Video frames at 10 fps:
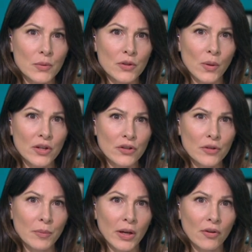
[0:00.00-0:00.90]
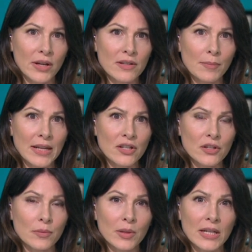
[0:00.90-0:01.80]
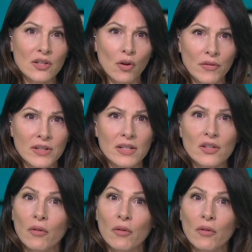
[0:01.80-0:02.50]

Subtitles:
was questioned by Greater Manchester police officers